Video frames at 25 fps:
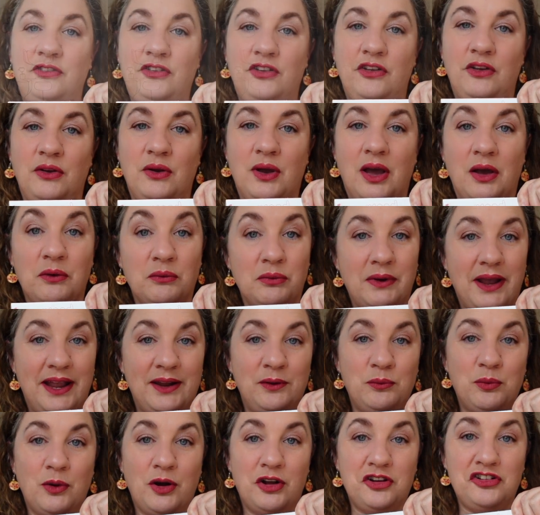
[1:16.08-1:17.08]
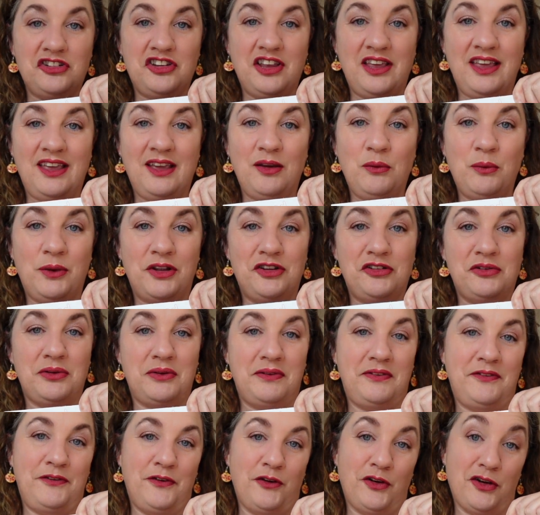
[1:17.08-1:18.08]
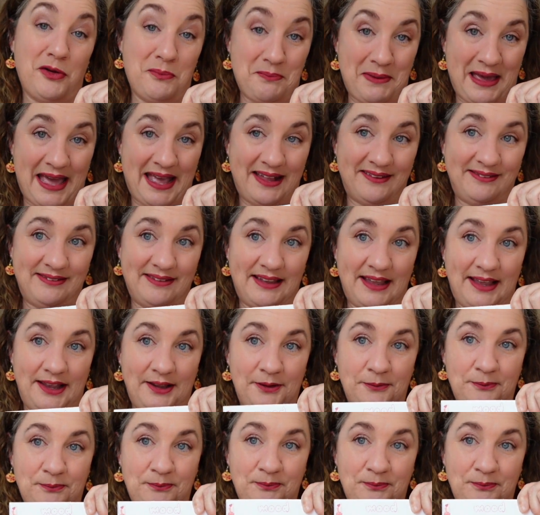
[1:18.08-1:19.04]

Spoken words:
to a red washi which was for a bad day.